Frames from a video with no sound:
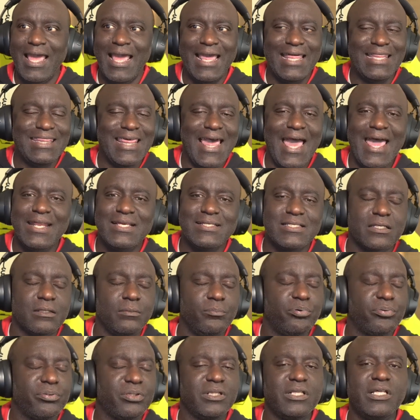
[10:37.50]
That has
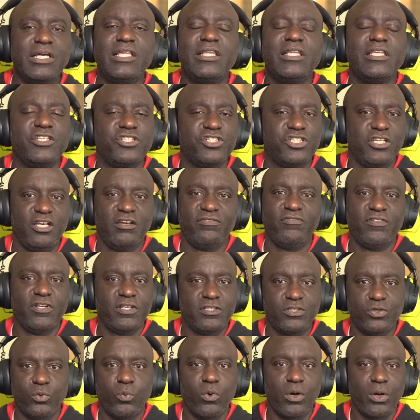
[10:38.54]
completely shifted
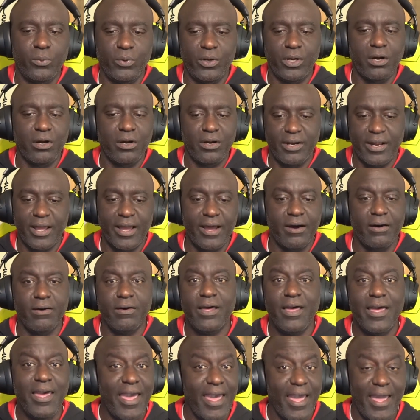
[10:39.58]
to where we are now.
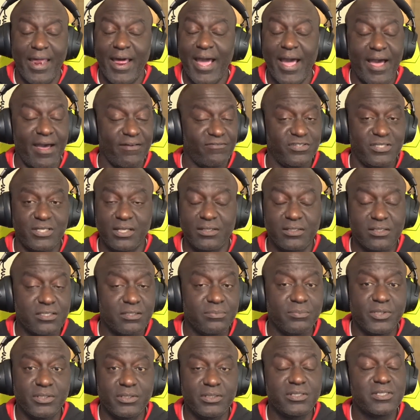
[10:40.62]
And I've said this a
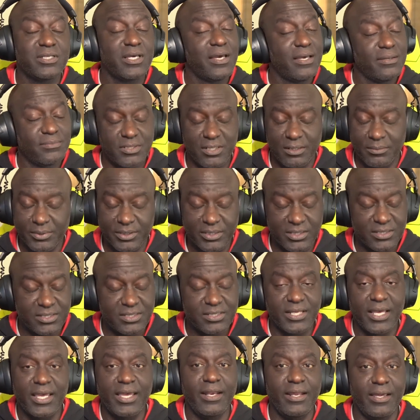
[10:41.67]
million times, and I'm going to
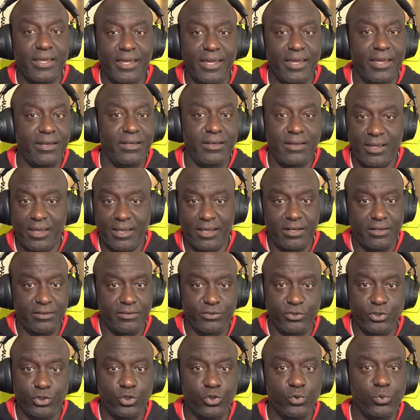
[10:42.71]
say it again,
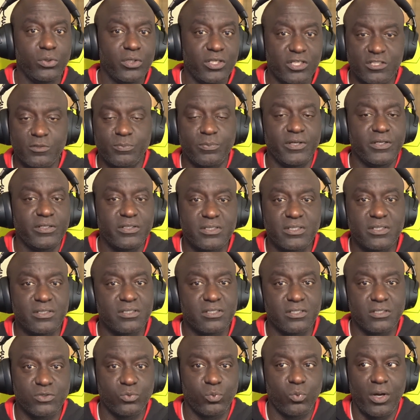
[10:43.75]
and you will experience this
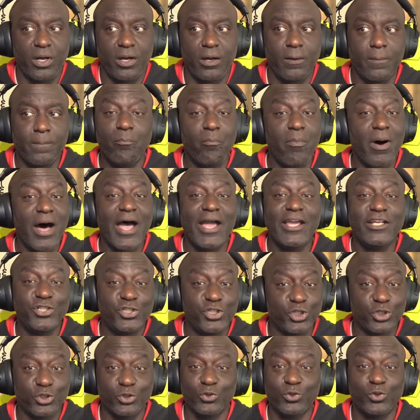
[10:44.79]
as well. My
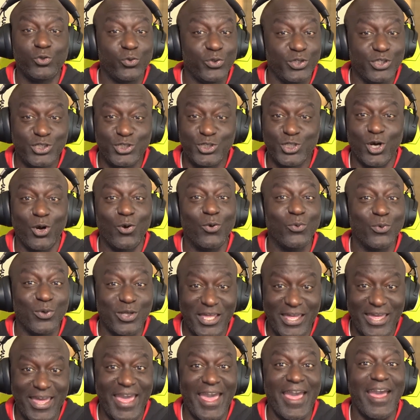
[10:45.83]
children don't
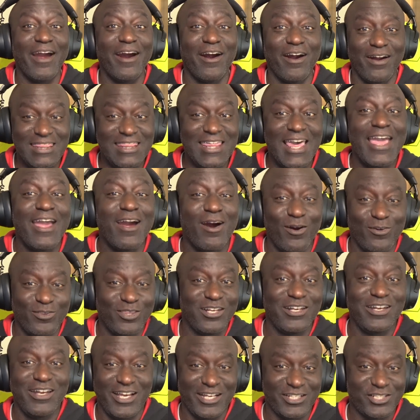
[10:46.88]
care. They are the
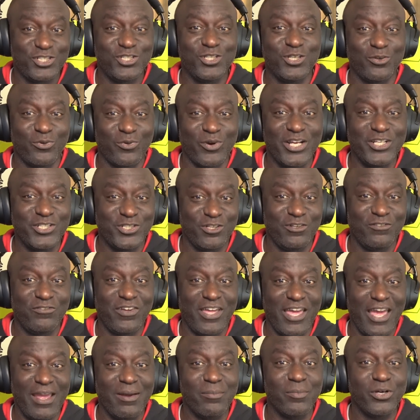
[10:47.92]
next generation of
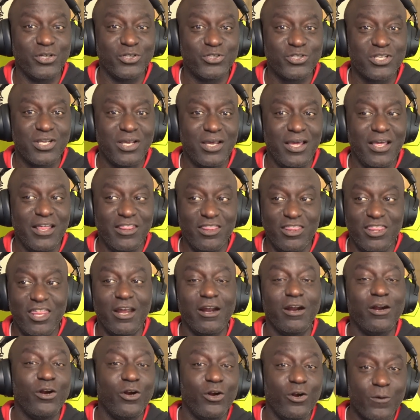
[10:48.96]
gamers.
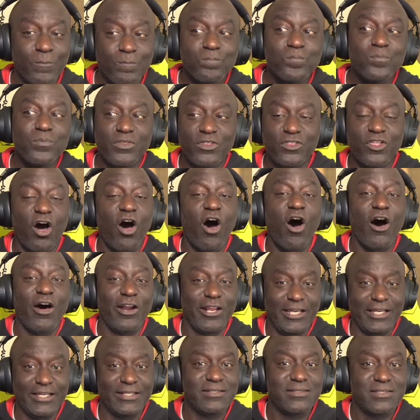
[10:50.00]
They're the
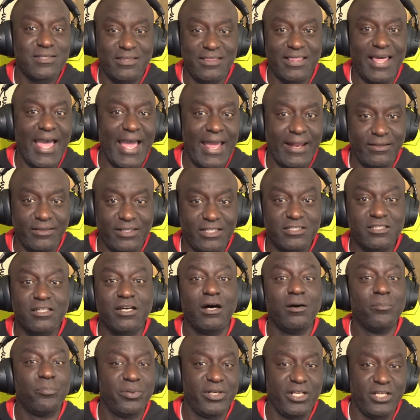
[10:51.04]
audience that these
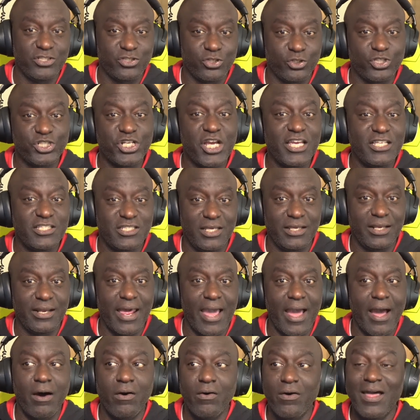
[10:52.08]
companies are chasing
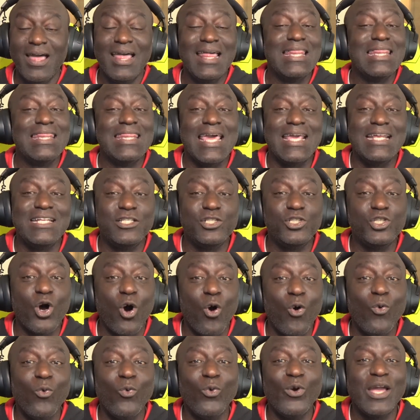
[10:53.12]
now. They
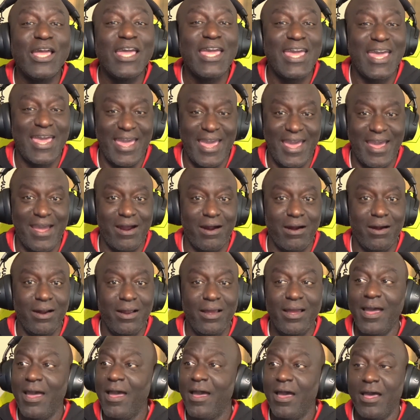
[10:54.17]
don't care.
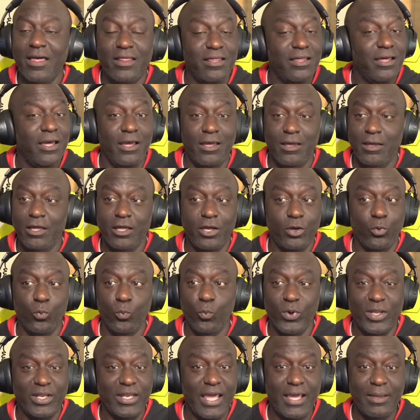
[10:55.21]

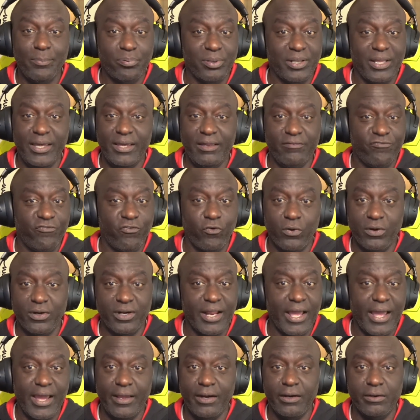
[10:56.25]
When they play
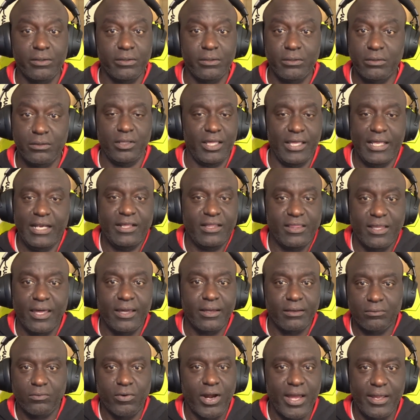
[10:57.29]
Fortnite or anything,
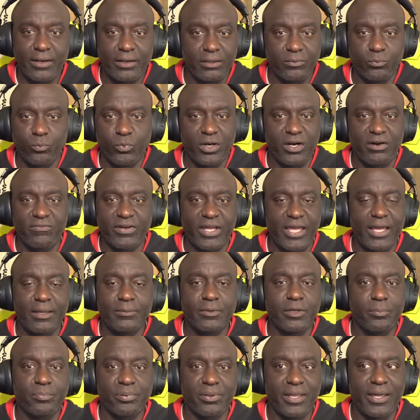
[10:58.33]
right? Whatever game they're
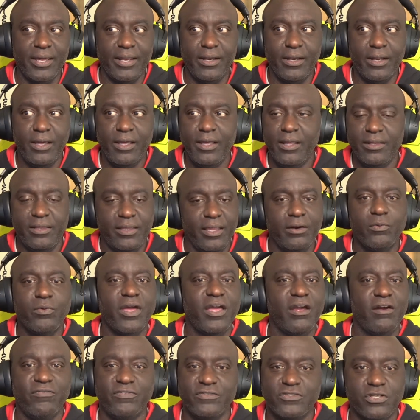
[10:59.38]
playing, they don't
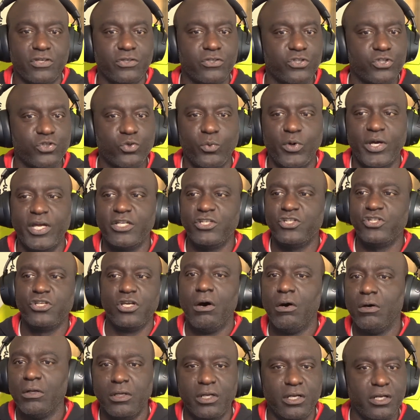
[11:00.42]
care if it's on the Switch,
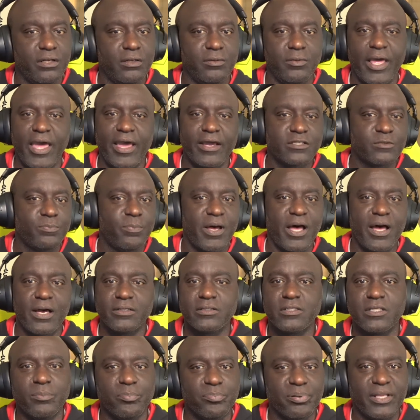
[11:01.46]
on the Xbox,
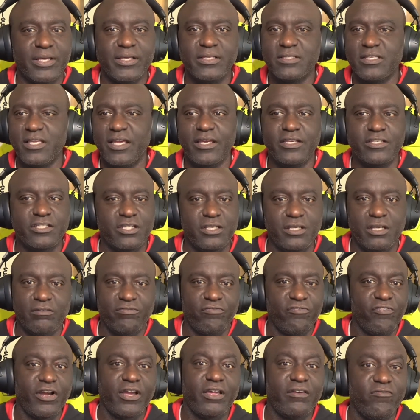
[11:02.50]
the PlayStation, the
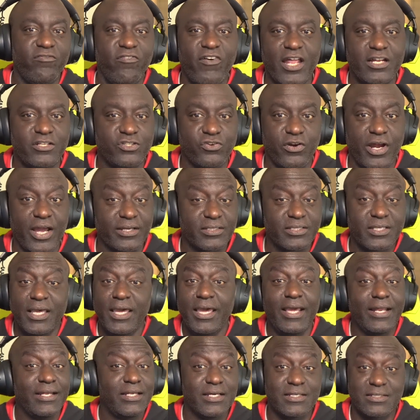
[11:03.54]
freaking Vectrex.
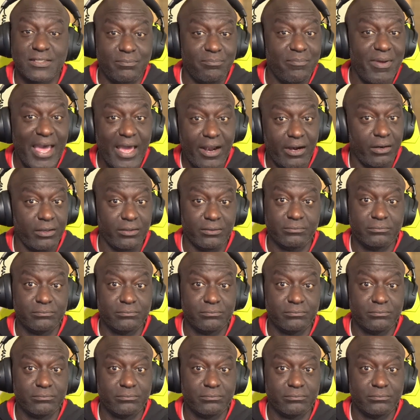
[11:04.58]
It doesn't matter.